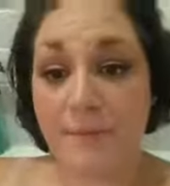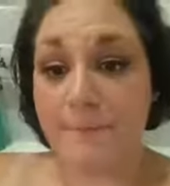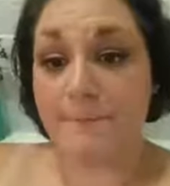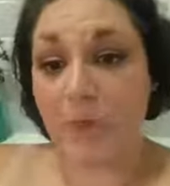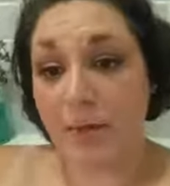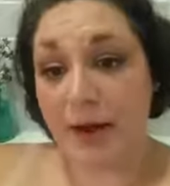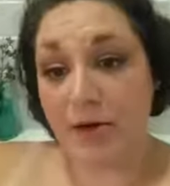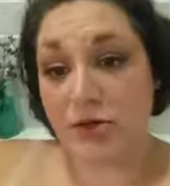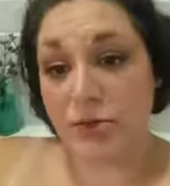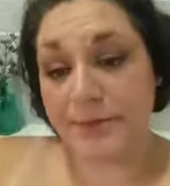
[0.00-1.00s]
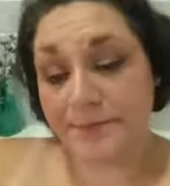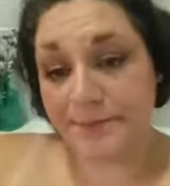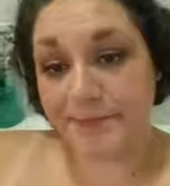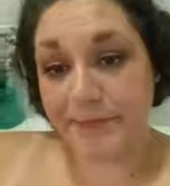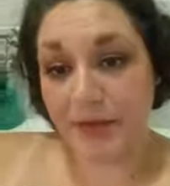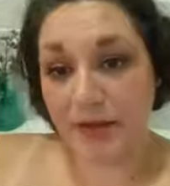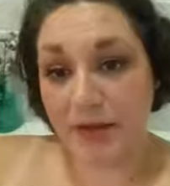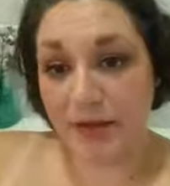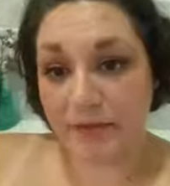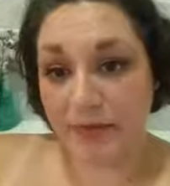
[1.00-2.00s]
More power to them,
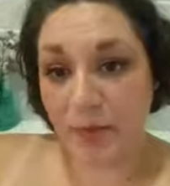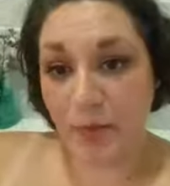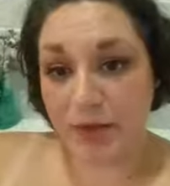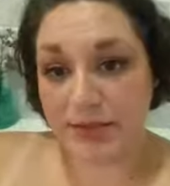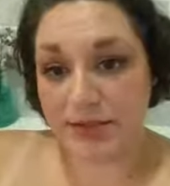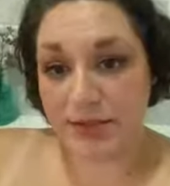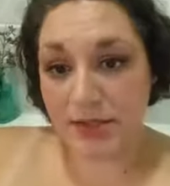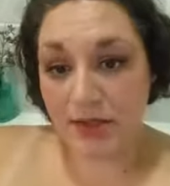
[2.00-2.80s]
if they want.